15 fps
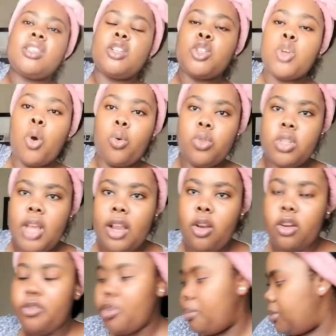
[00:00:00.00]
is a tote I
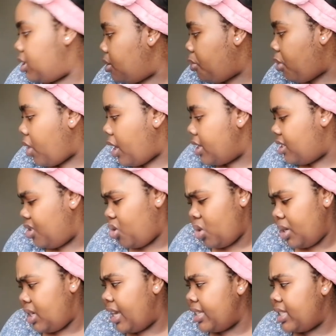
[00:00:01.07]
got from Mr. Price in
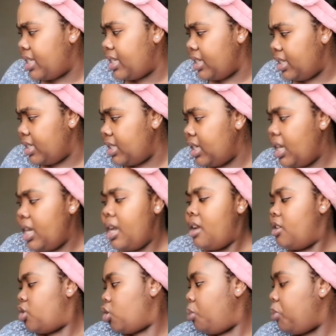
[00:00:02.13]
2019.
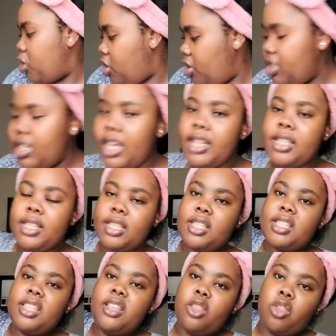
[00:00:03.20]
So because it's
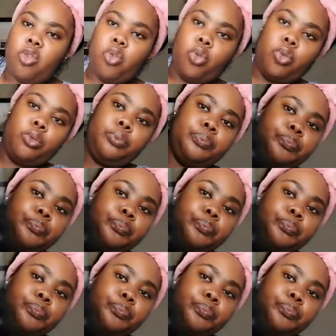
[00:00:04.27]
see-through,